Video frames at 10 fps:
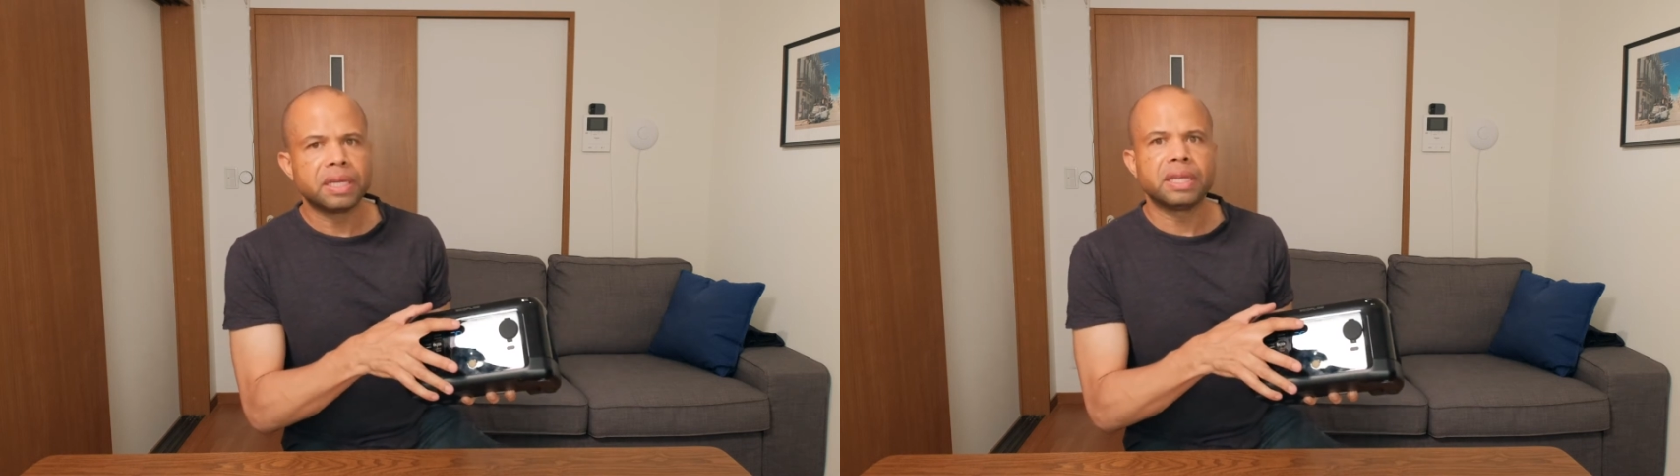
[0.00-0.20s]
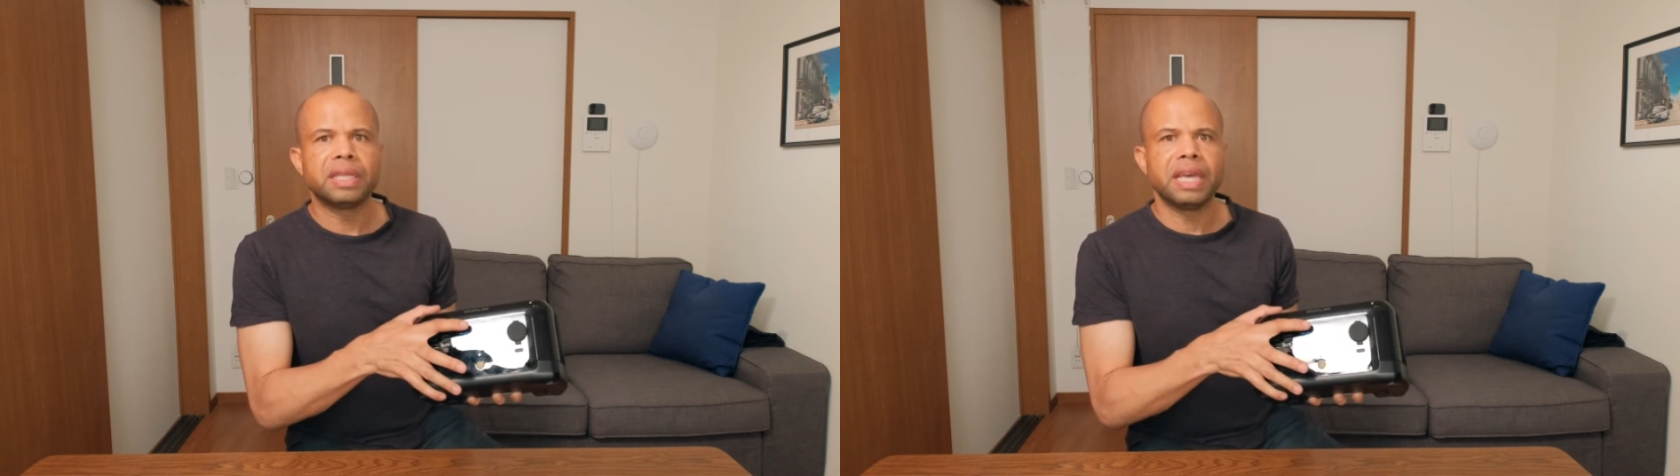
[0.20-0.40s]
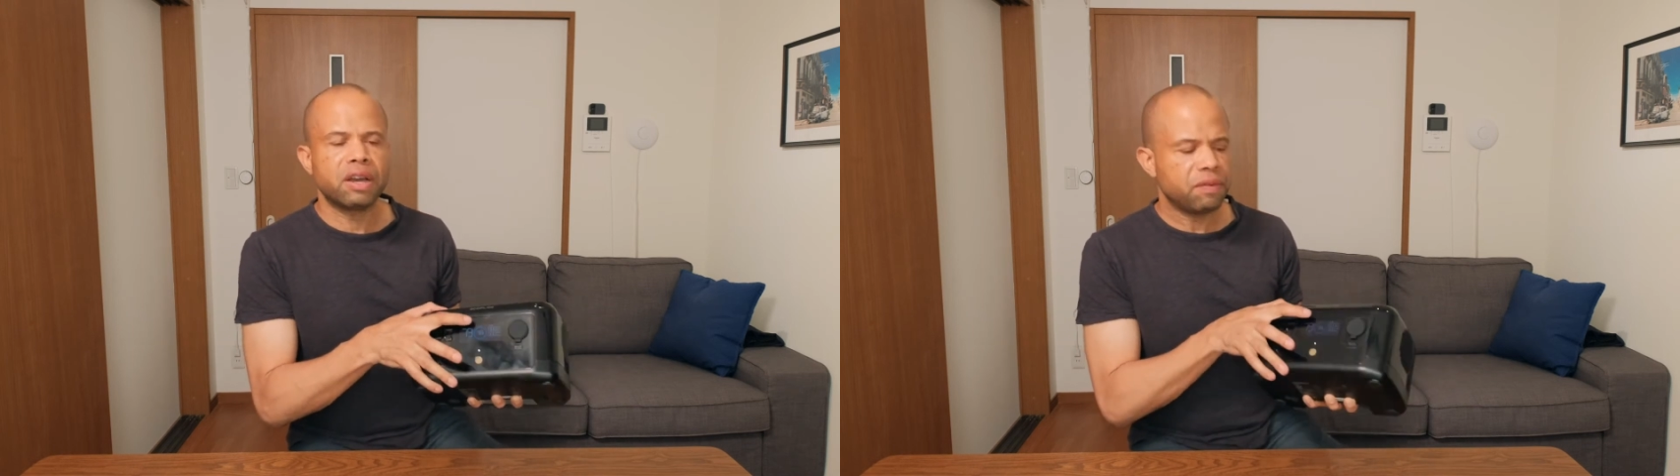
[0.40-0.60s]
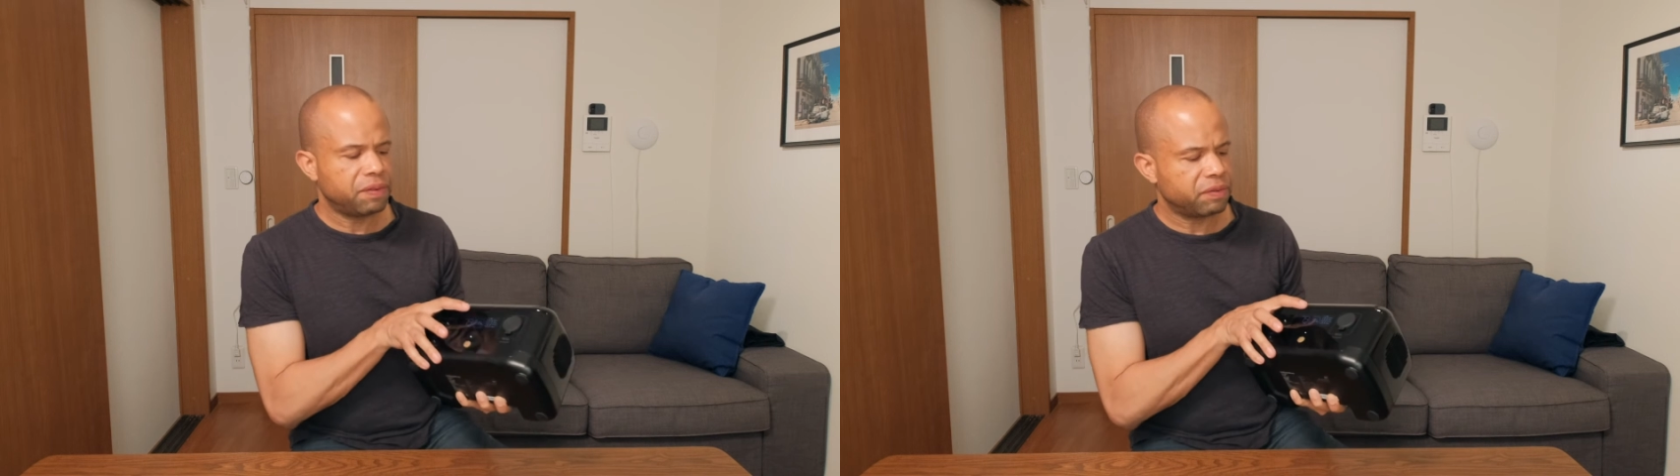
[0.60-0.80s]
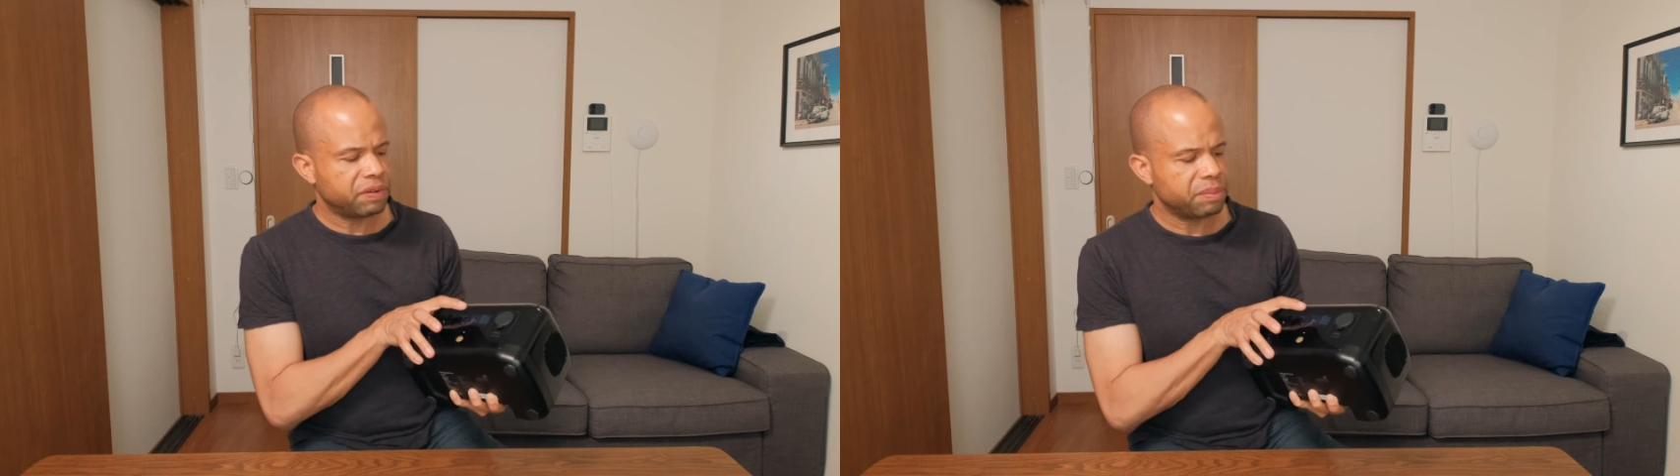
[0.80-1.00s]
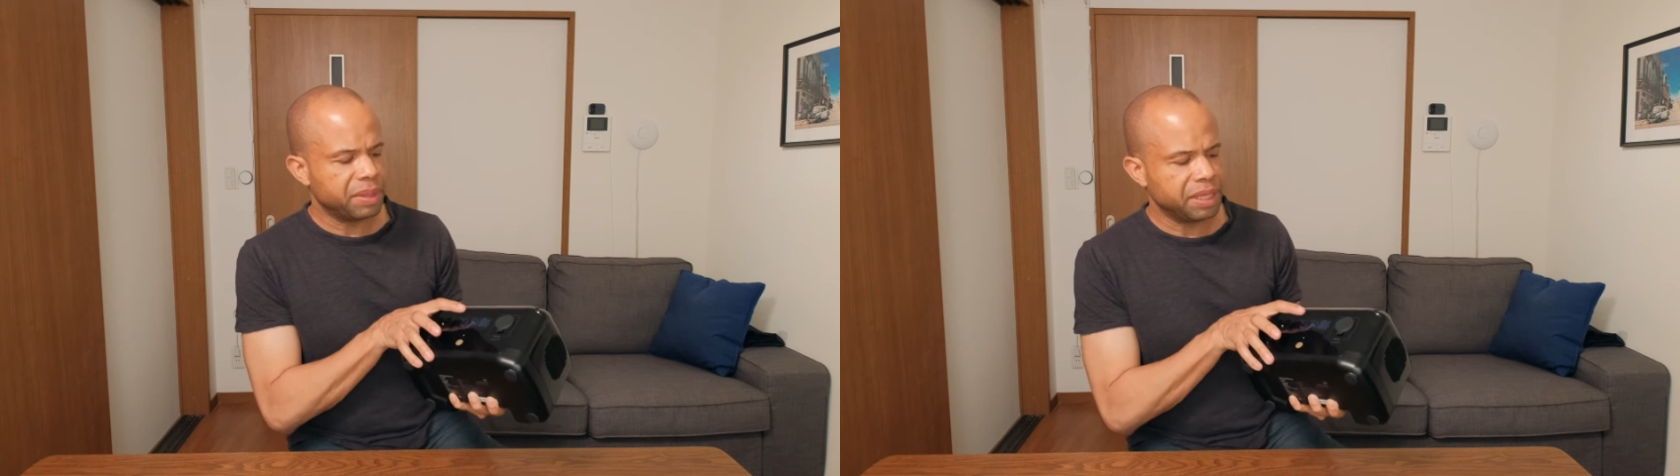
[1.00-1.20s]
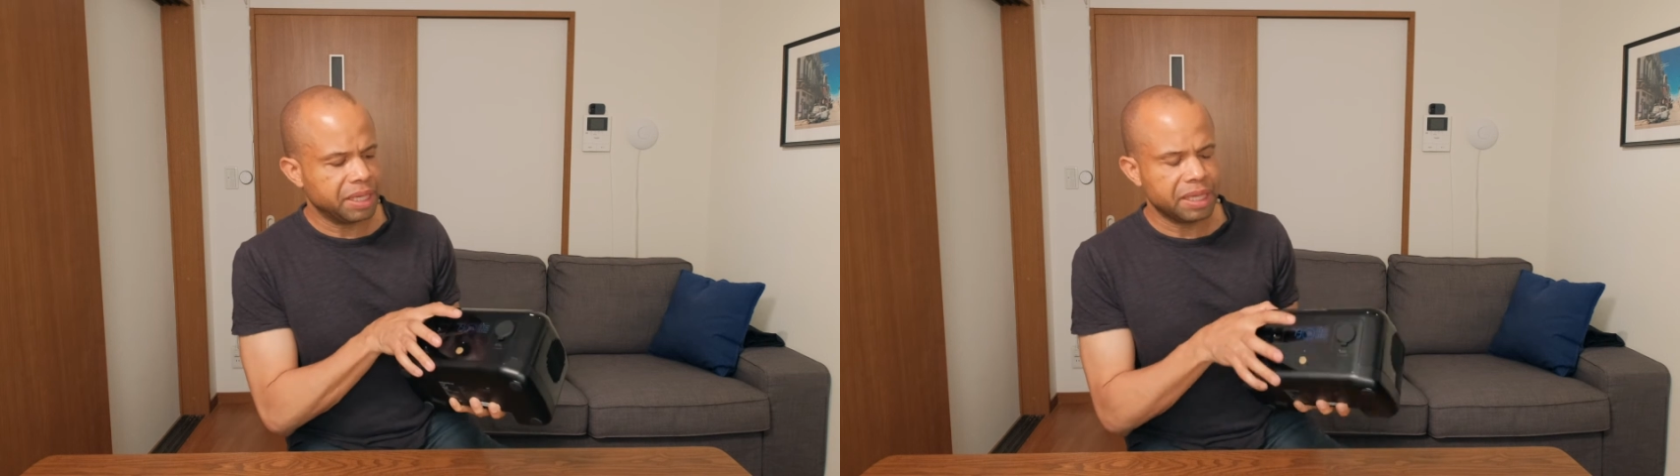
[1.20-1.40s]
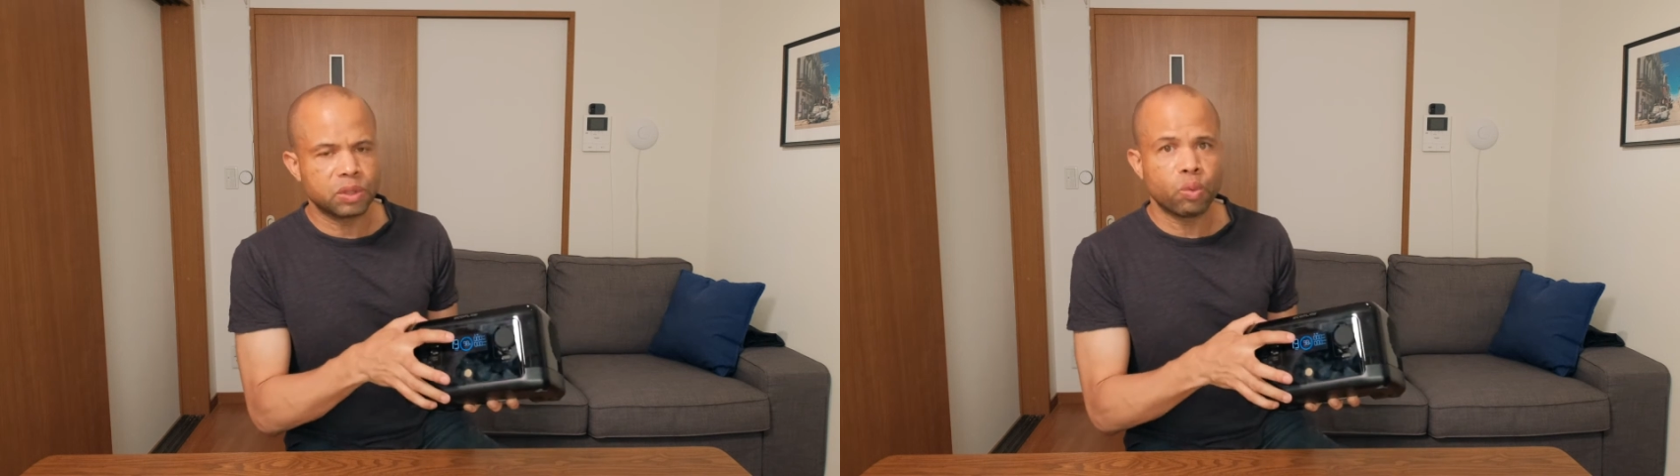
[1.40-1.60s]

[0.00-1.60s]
The EcoFlow RIVER Mini is